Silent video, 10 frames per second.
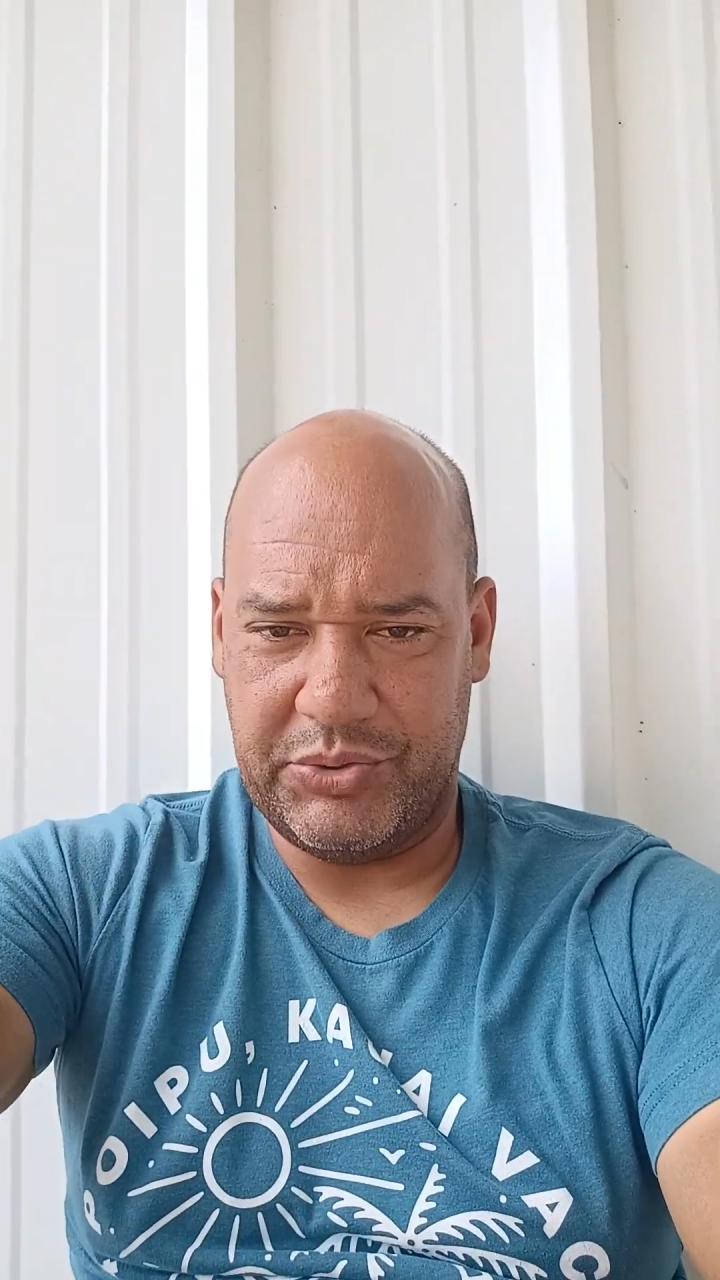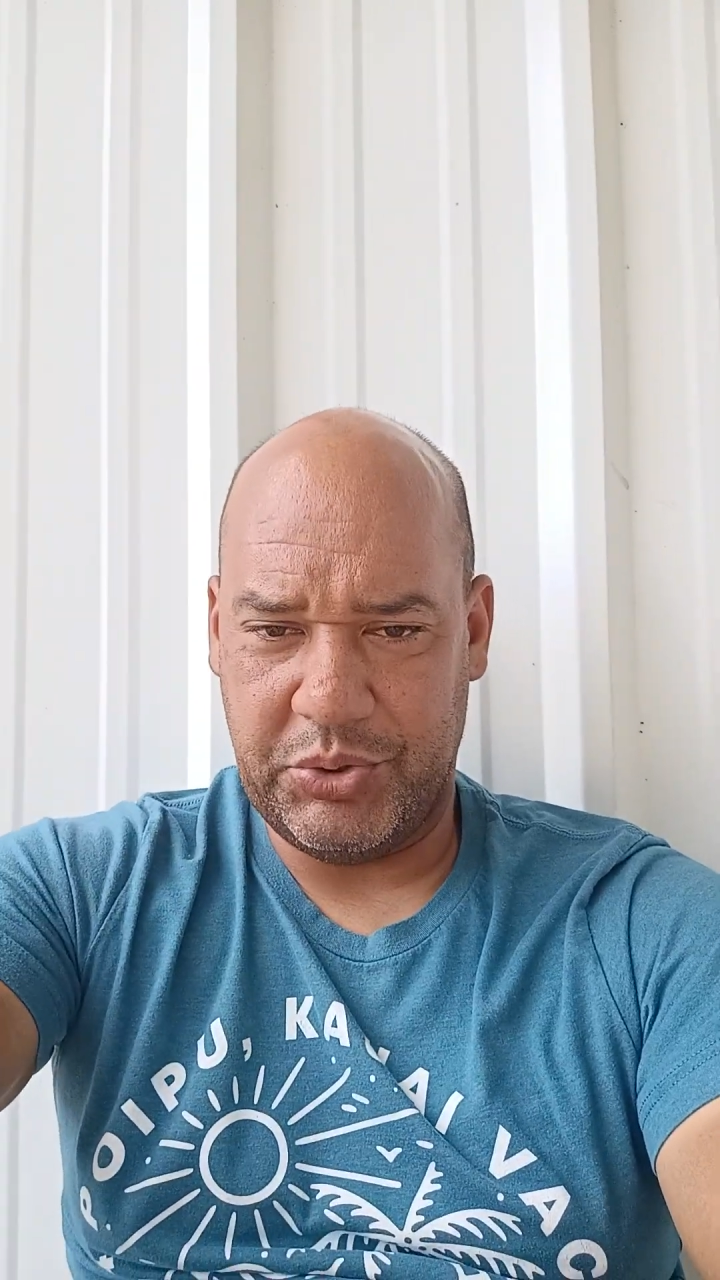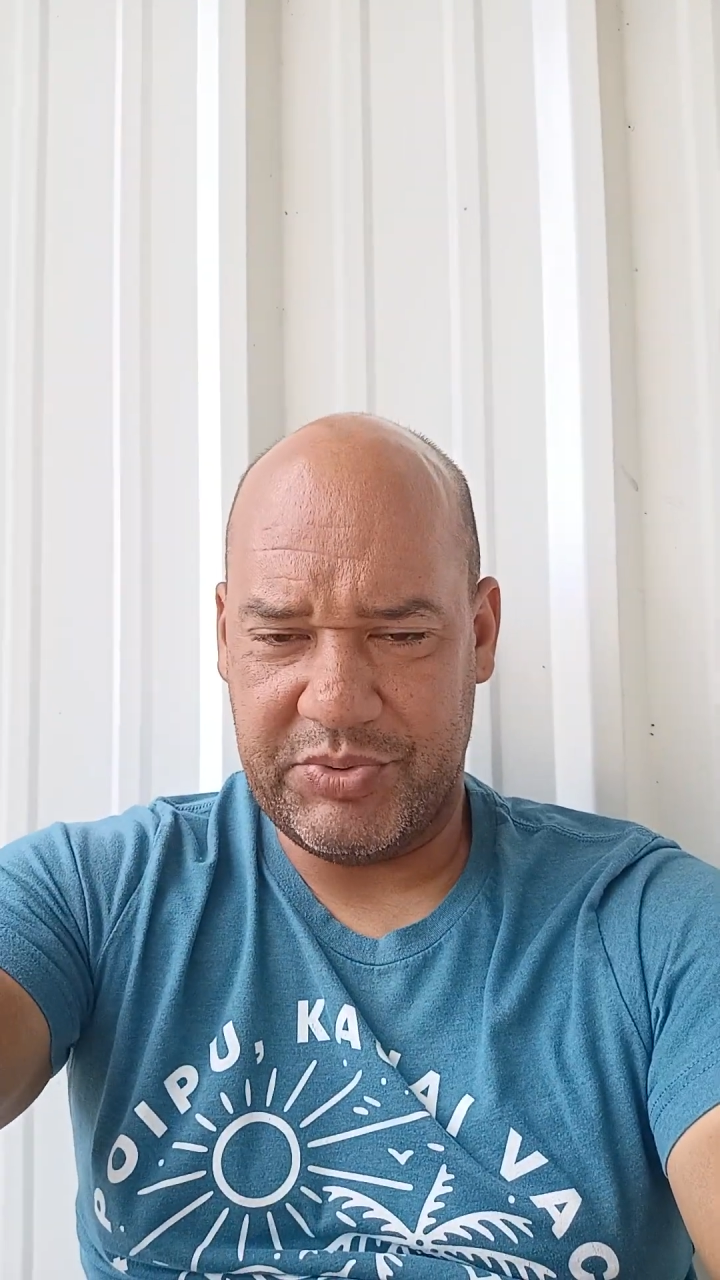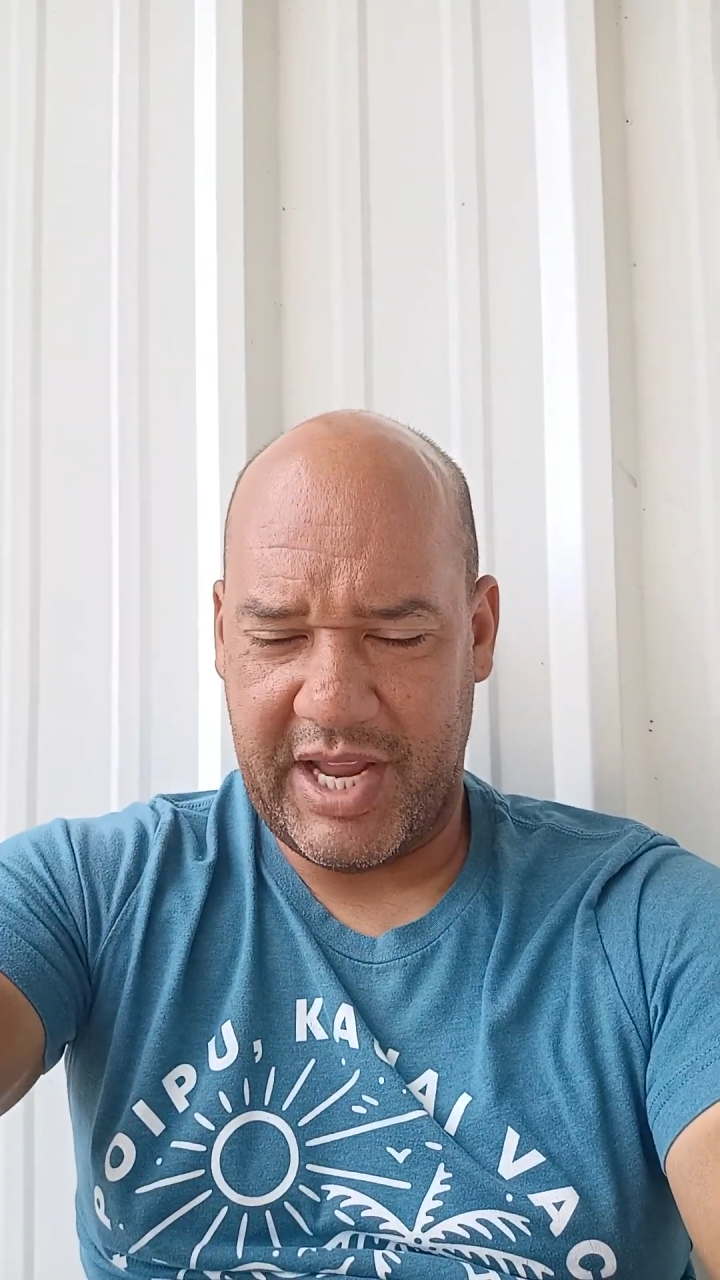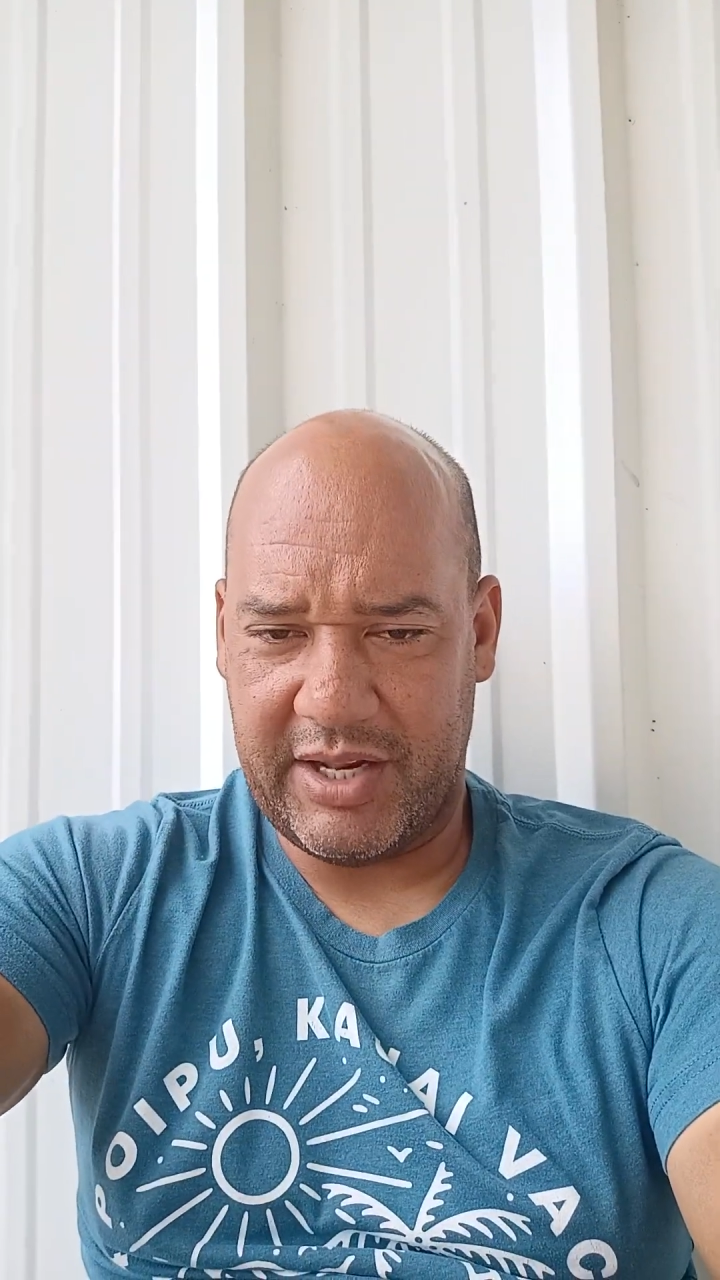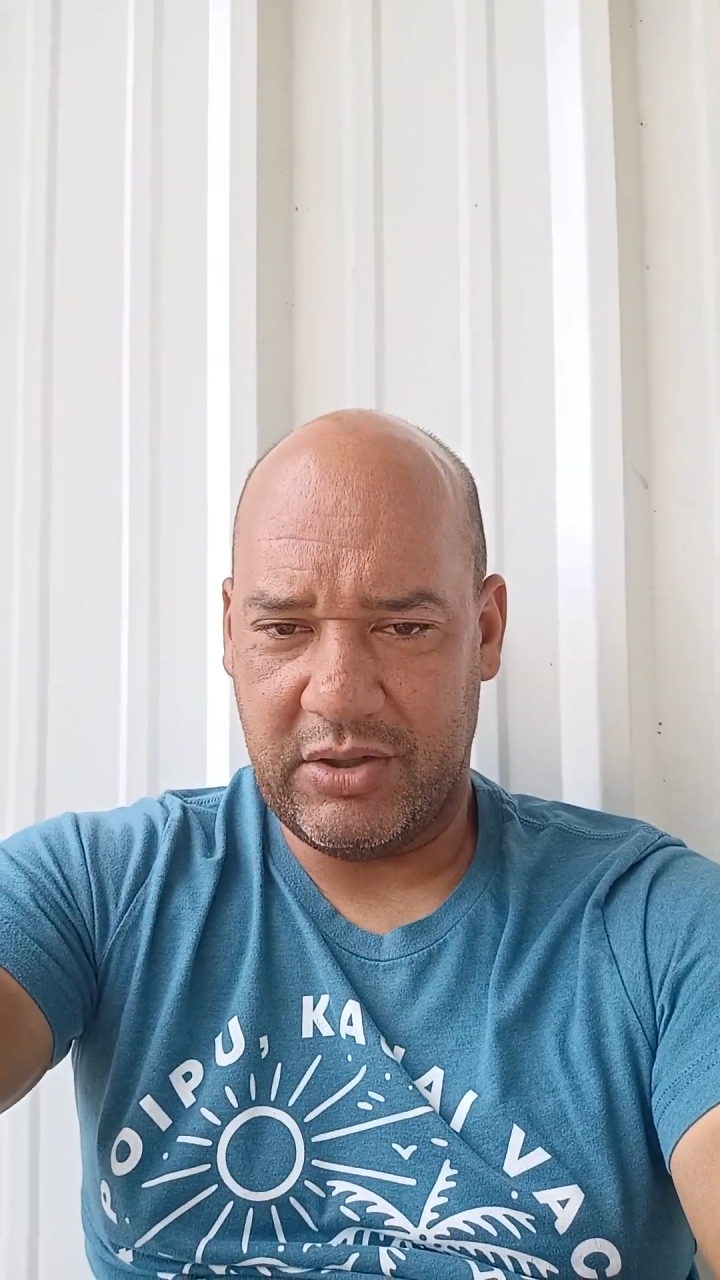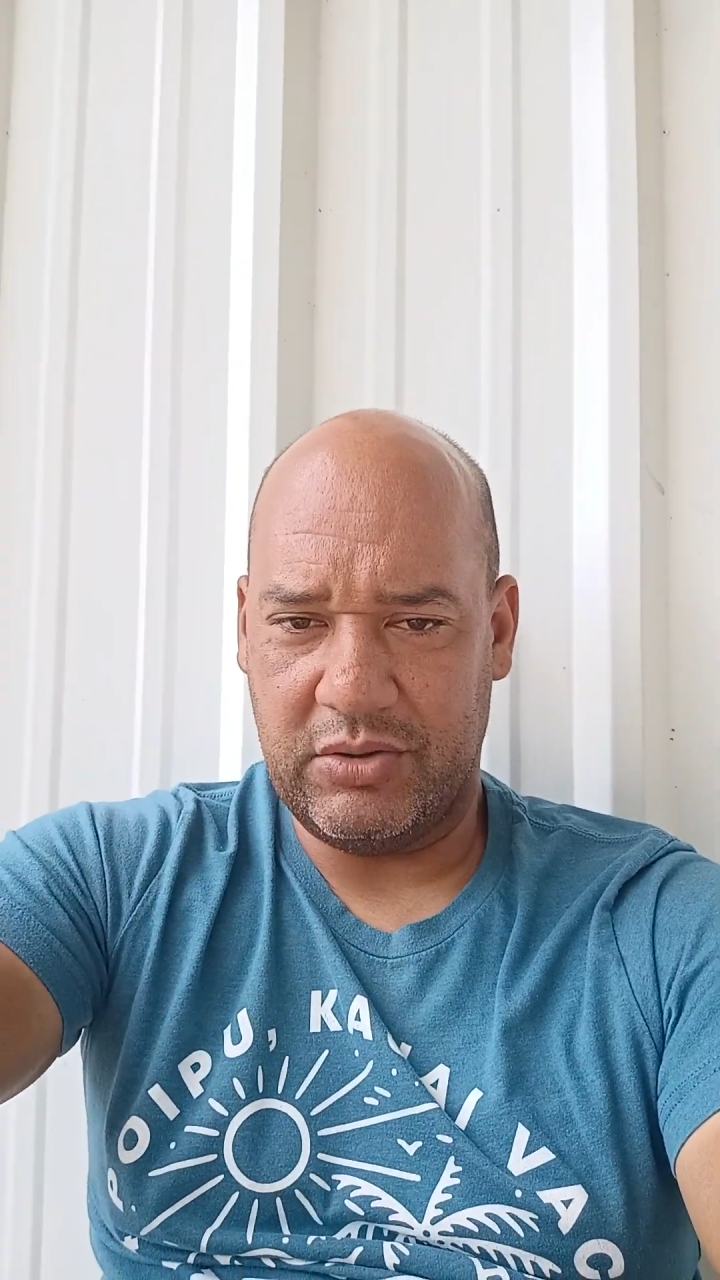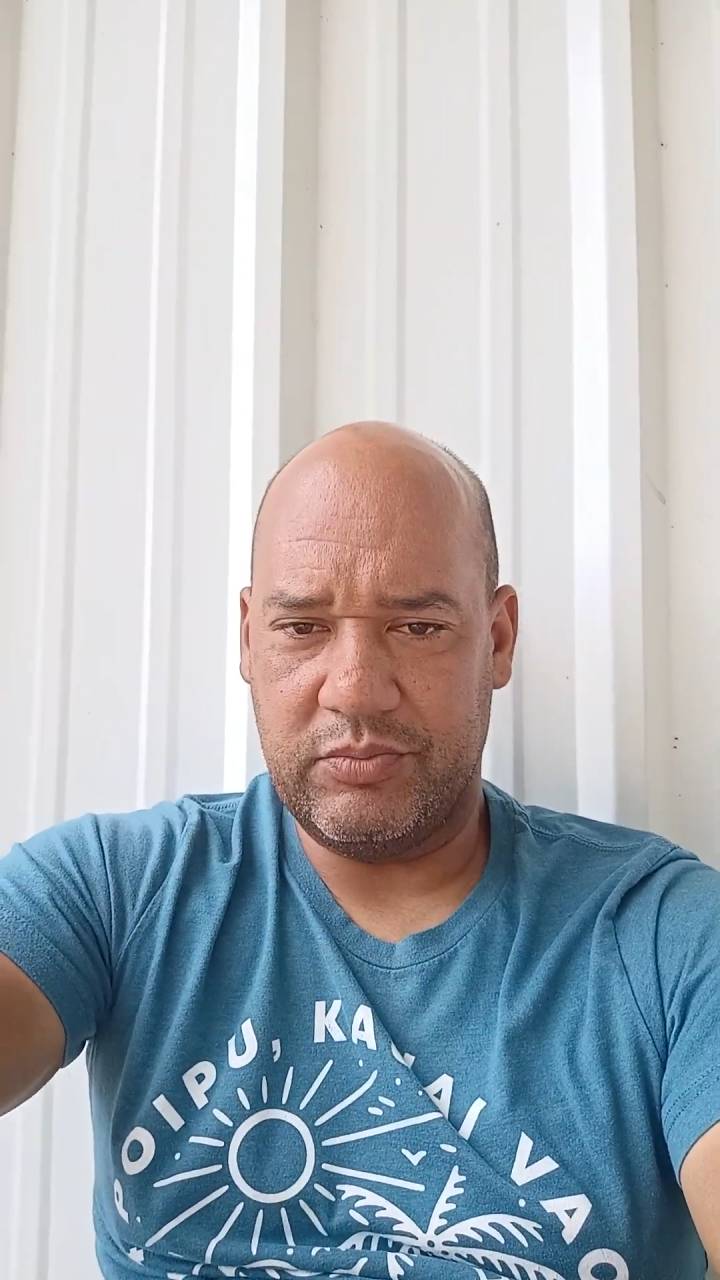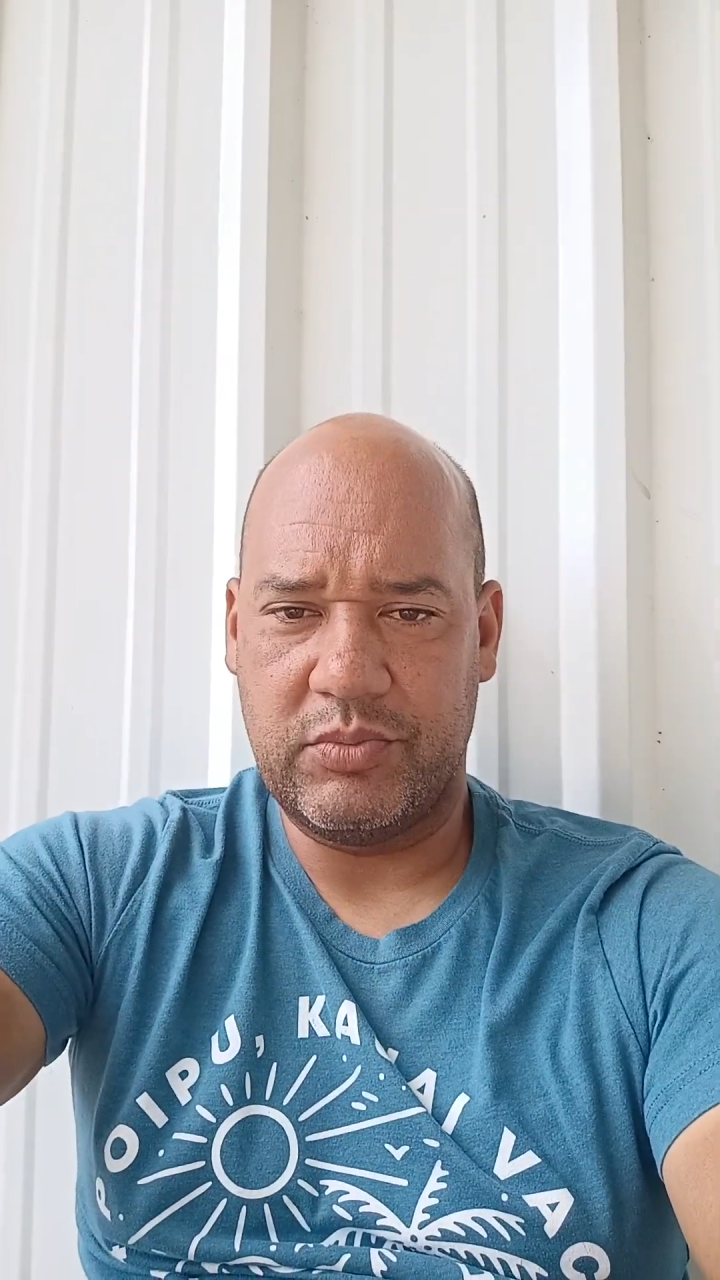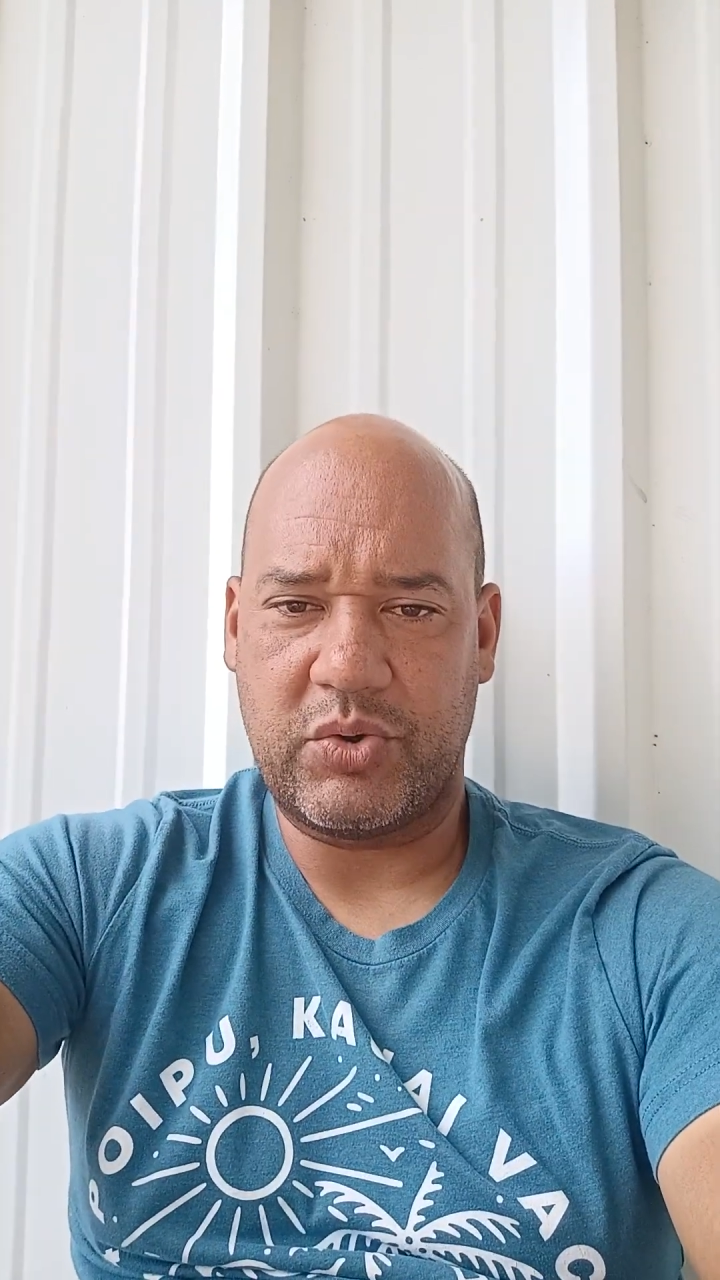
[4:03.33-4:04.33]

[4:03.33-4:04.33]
YouTube channel,